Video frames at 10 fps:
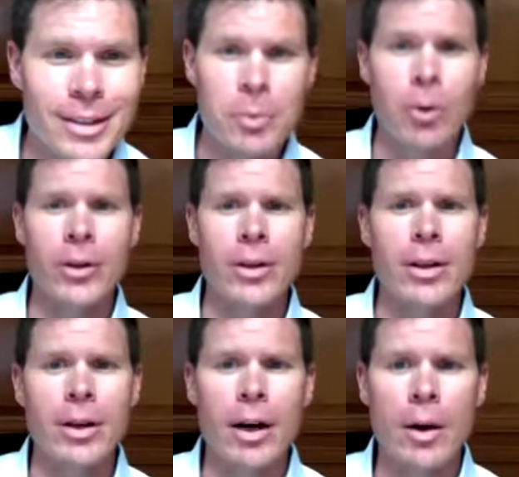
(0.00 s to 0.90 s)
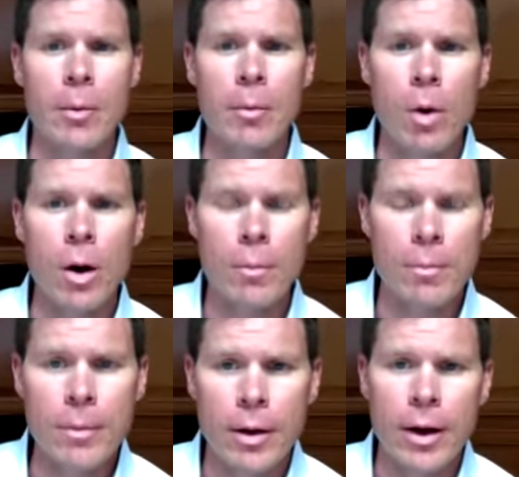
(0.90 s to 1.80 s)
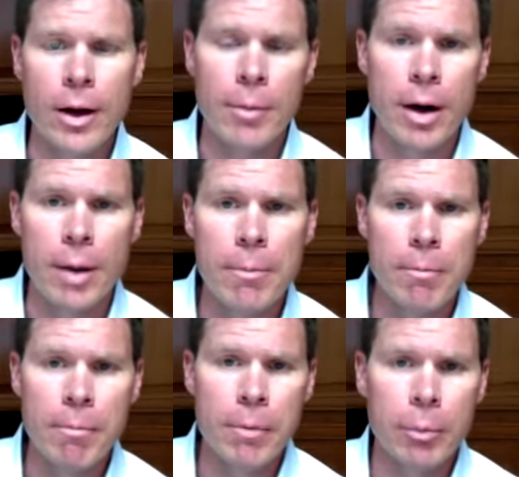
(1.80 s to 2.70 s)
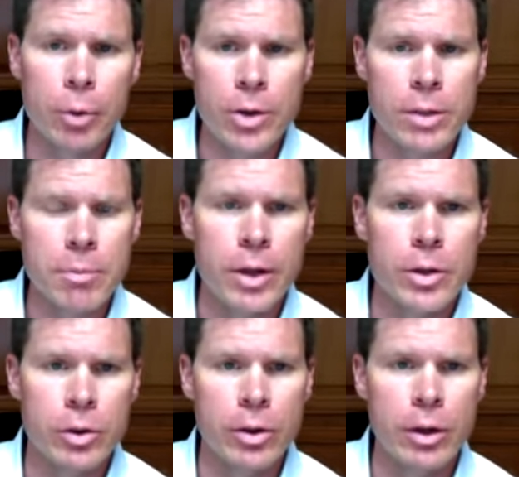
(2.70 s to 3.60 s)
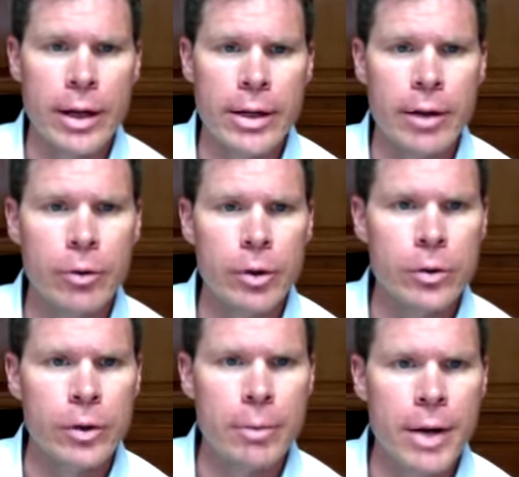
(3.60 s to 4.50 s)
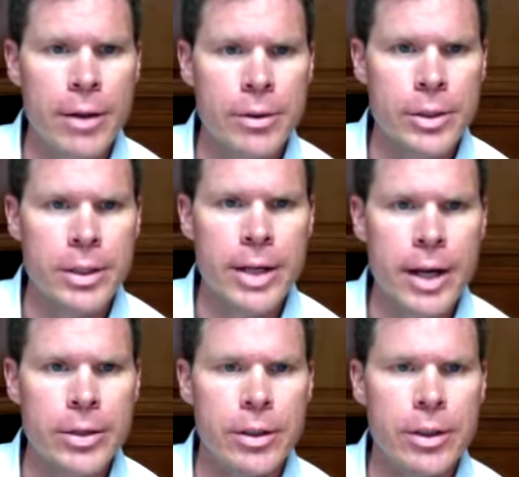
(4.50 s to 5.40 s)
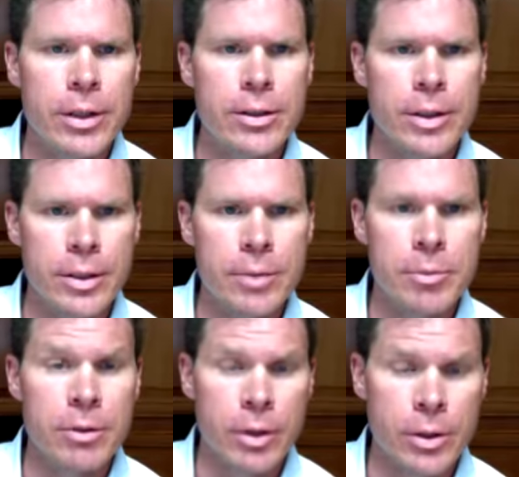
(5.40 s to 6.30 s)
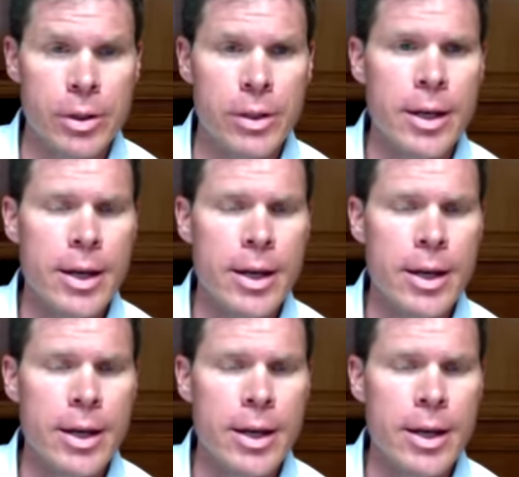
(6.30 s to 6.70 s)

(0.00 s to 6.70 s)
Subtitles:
Maureen. I'm the project manager at Nephros for the Pathogen Detection Systems Division.